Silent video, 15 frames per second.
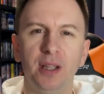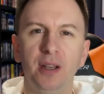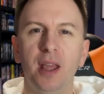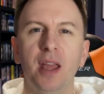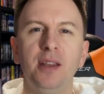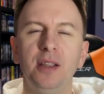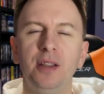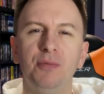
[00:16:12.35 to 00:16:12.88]
an
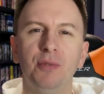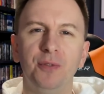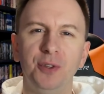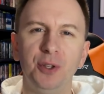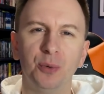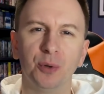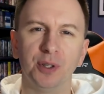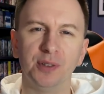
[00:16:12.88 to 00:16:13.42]
edited
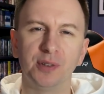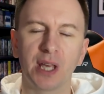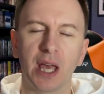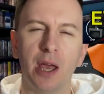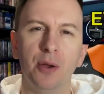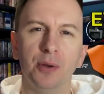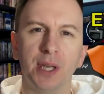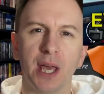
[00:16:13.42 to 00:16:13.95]
review on his
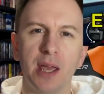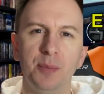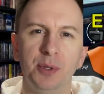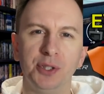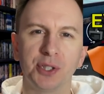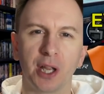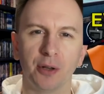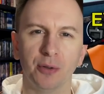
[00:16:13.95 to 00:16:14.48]
KO
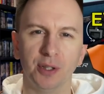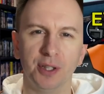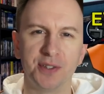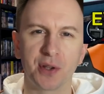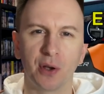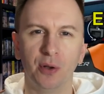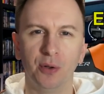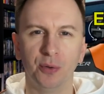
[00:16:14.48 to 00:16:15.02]
Gaming channel
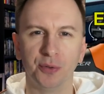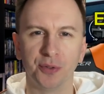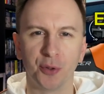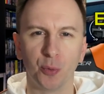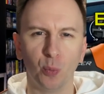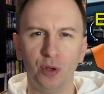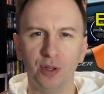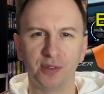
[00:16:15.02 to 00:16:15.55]
entitled
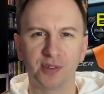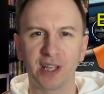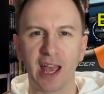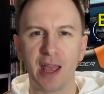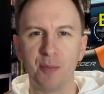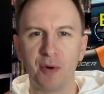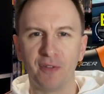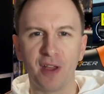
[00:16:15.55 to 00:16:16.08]
The Worst
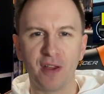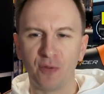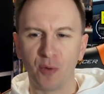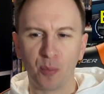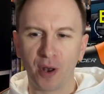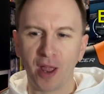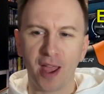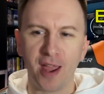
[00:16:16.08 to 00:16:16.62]
Game I've Ever
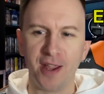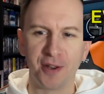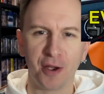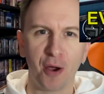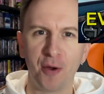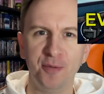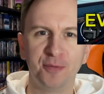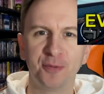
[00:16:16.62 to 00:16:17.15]
Played,
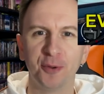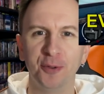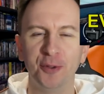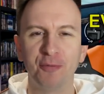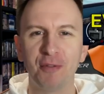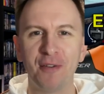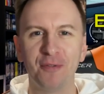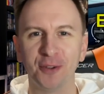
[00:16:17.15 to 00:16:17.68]
Homefront
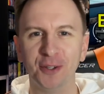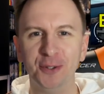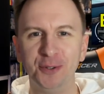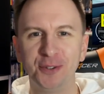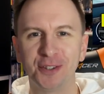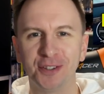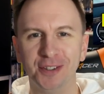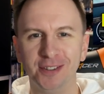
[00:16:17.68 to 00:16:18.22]
the
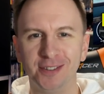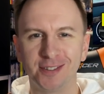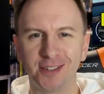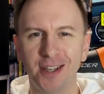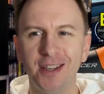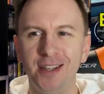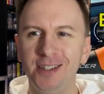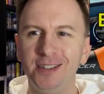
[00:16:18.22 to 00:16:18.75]
Revolution is
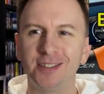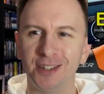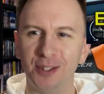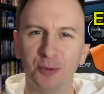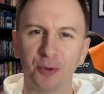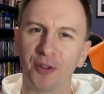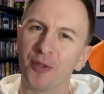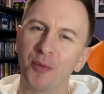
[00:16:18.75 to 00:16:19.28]
easily
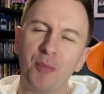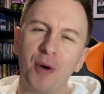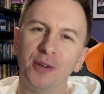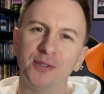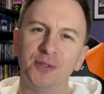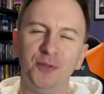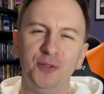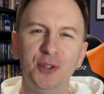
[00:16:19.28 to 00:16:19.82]
one of the
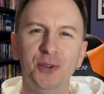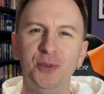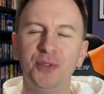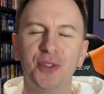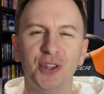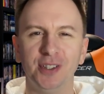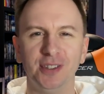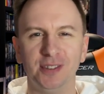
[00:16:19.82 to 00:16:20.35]
most viewed
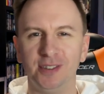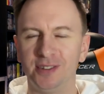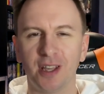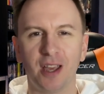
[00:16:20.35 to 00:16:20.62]
things he's